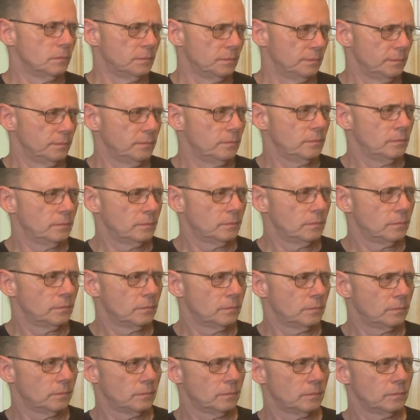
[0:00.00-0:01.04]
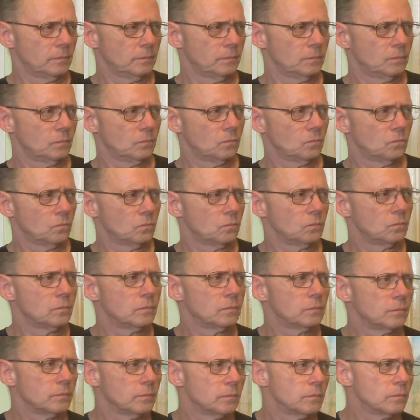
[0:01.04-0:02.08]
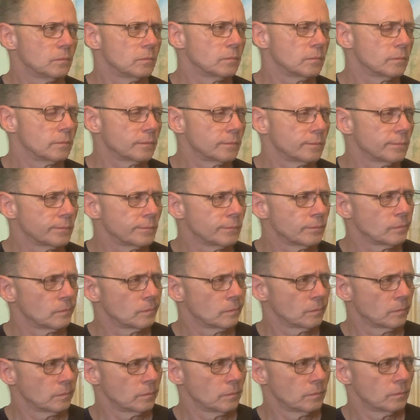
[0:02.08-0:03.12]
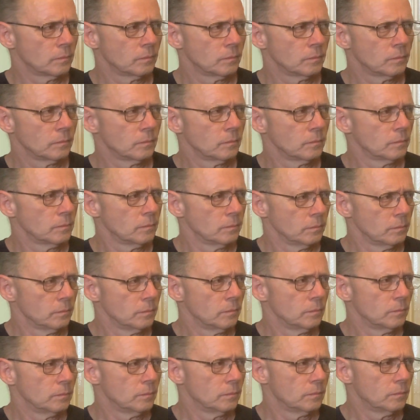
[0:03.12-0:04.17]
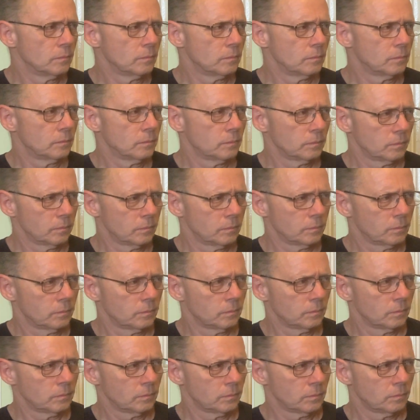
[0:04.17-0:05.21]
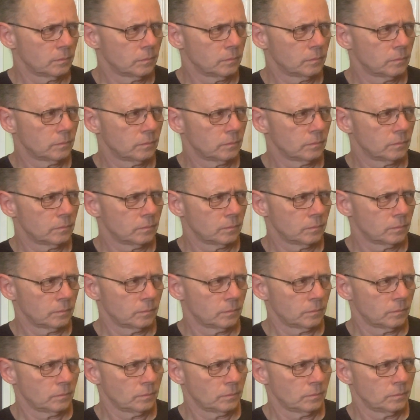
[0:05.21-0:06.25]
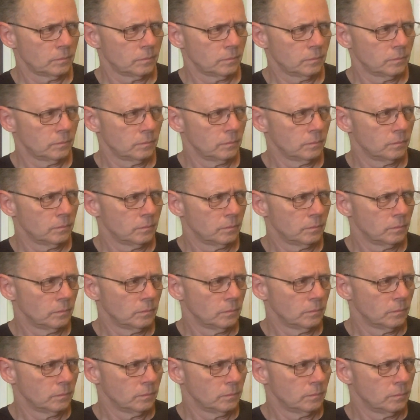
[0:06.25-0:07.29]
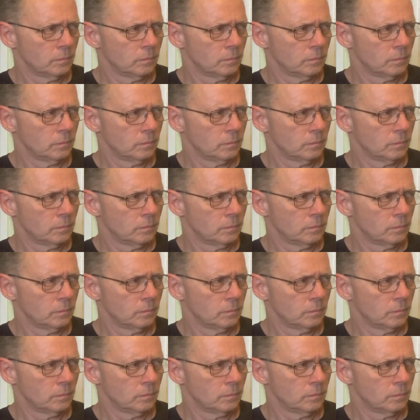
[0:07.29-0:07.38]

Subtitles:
This person isn't speaking.